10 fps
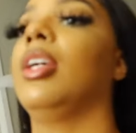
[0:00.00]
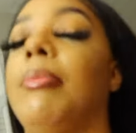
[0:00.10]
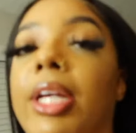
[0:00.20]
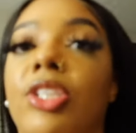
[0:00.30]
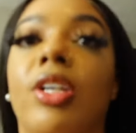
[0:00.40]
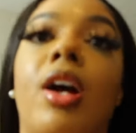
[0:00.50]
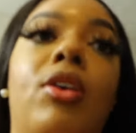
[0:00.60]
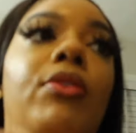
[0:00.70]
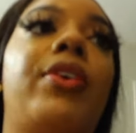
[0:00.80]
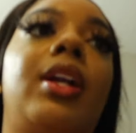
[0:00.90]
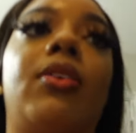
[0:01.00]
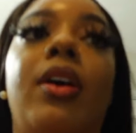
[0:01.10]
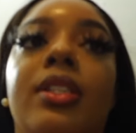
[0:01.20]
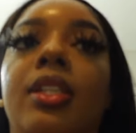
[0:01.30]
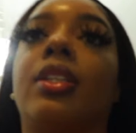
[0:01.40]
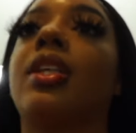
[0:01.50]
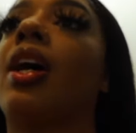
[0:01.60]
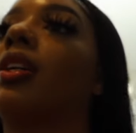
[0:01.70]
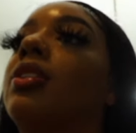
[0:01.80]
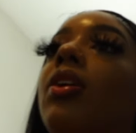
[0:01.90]
Yeah, make sure y'all go follow our
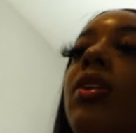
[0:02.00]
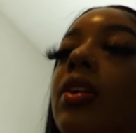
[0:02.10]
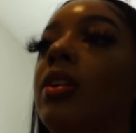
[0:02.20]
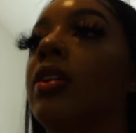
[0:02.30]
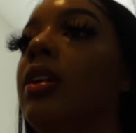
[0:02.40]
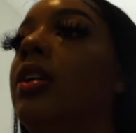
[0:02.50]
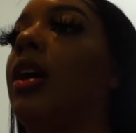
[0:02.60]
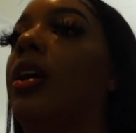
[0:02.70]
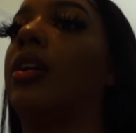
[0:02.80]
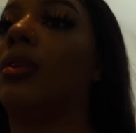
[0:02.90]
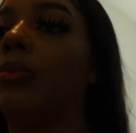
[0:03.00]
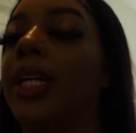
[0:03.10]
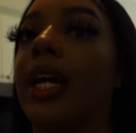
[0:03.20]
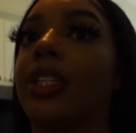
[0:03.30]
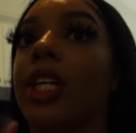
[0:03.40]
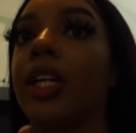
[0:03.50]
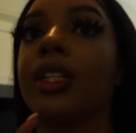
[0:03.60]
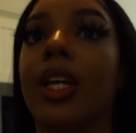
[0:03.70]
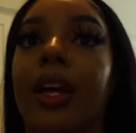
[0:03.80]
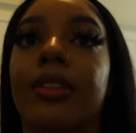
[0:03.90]
TikToks, y'all. Um, we got Chyng
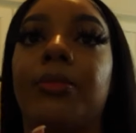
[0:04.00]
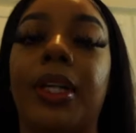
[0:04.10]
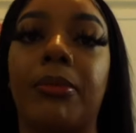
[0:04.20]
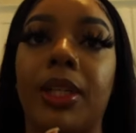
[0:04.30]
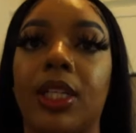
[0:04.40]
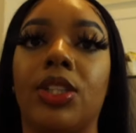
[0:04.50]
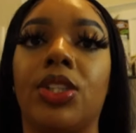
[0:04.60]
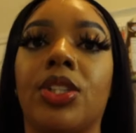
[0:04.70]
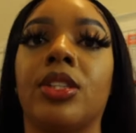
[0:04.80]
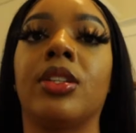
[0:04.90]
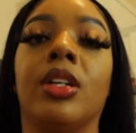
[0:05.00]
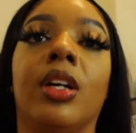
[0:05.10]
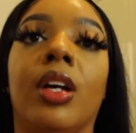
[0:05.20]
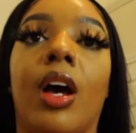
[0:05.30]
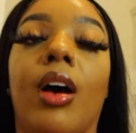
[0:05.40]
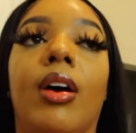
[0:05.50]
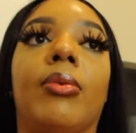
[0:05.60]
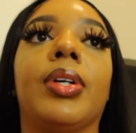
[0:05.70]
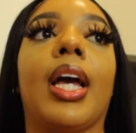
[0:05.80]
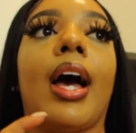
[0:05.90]
Times Big Meesh. Um,
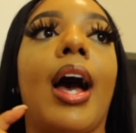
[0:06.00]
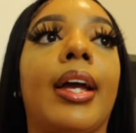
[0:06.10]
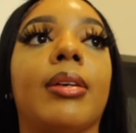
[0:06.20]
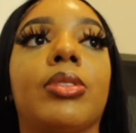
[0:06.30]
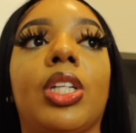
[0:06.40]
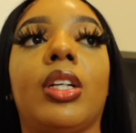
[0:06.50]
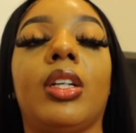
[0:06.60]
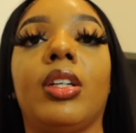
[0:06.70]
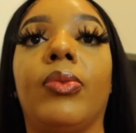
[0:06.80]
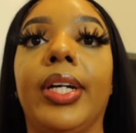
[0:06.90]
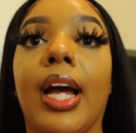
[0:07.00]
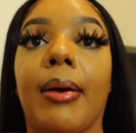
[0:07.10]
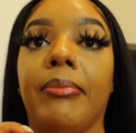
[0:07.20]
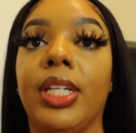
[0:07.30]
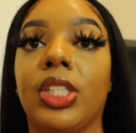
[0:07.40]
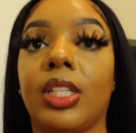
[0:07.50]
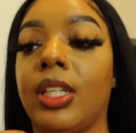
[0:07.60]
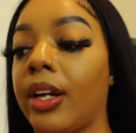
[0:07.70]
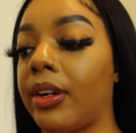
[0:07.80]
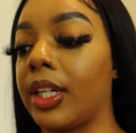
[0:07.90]
we got I Am Chyng. We got Meisha
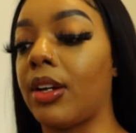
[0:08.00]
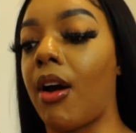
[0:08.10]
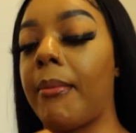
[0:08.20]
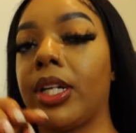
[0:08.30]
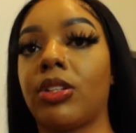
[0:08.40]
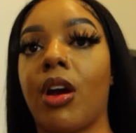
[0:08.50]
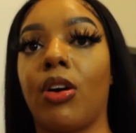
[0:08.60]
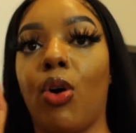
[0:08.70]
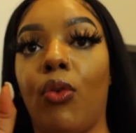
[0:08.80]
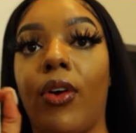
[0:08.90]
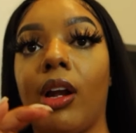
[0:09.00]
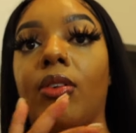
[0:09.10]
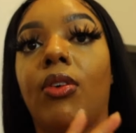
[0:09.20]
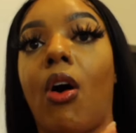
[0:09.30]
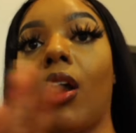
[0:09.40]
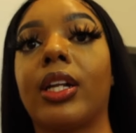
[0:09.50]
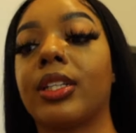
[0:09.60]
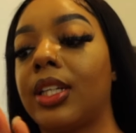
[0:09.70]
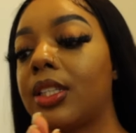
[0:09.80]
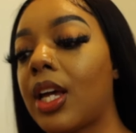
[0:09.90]
Derrick, y'all. Make sure y'all go follow all of the
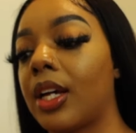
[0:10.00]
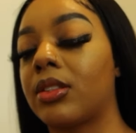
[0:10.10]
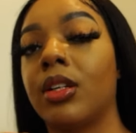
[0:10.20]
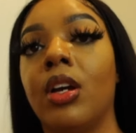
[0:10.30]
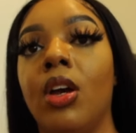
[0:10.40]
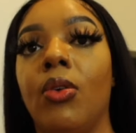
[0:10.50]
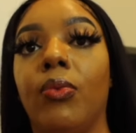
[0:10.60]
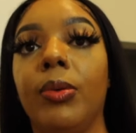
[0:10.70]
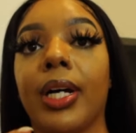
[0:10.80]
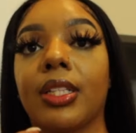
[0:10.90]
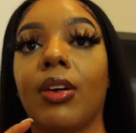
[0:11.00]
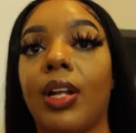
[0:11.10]
TikToks. We about to go